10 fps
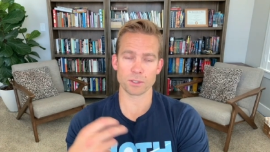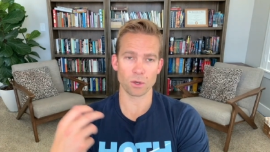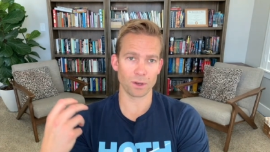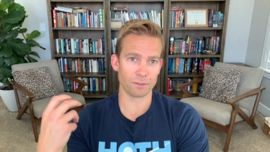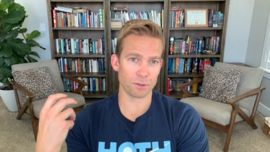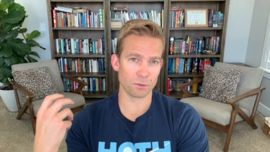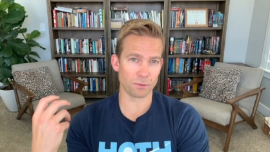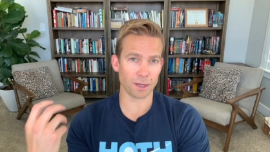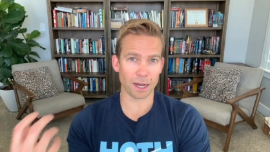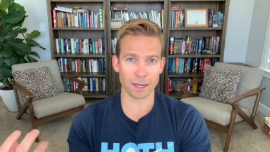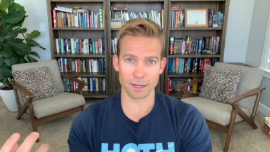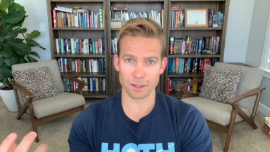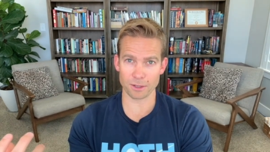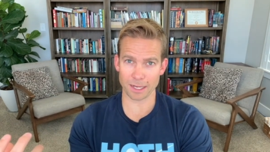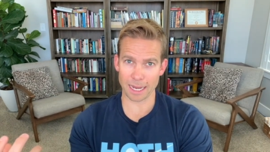So if you've got
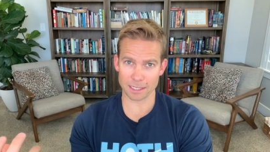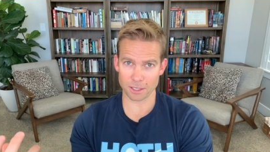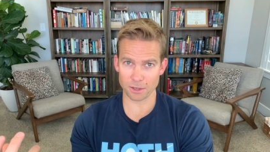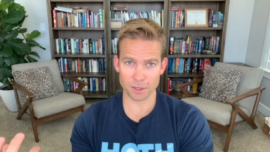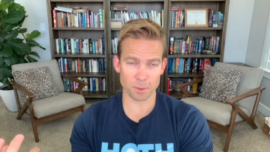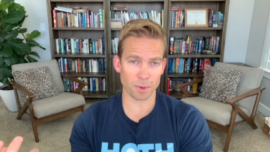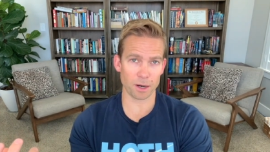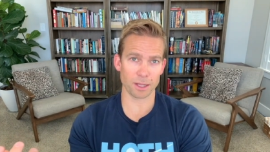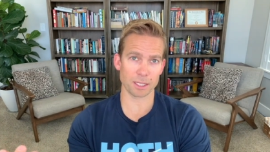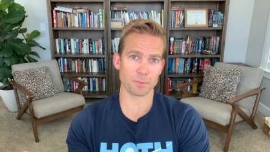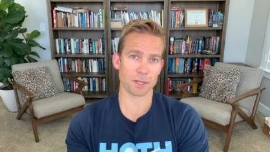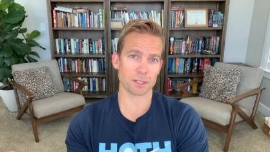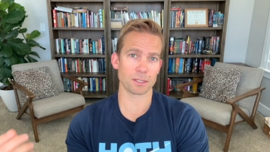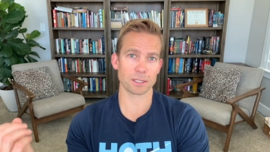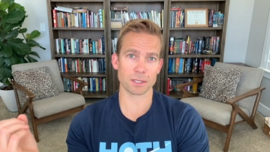another caster in your party,
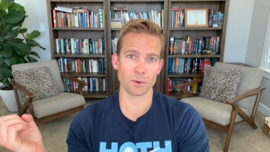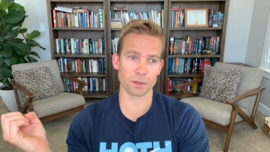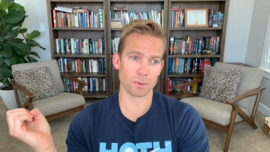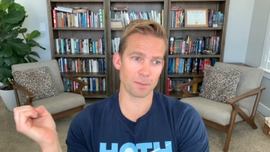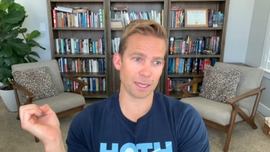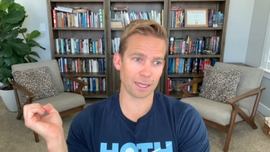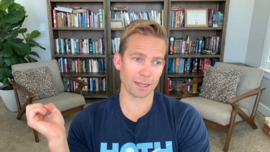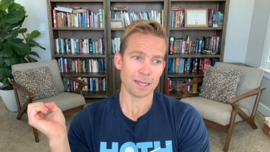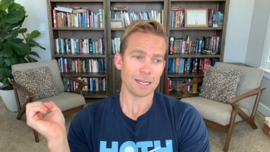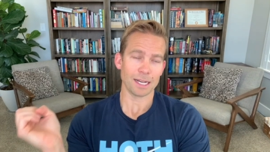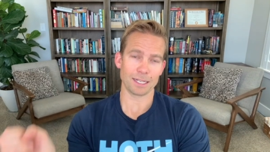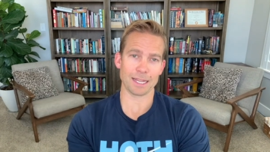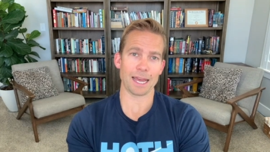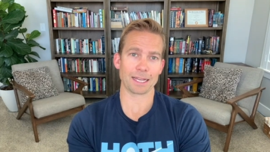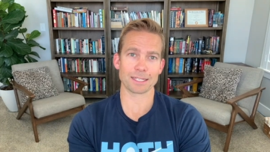especially, that's going to be making
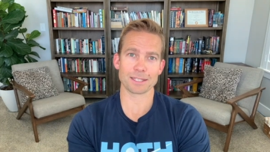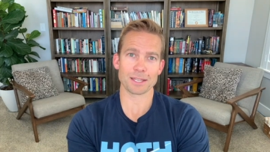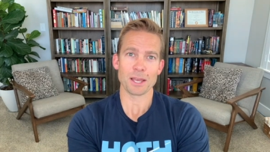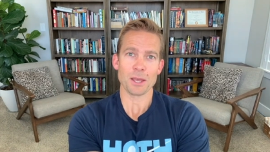attacks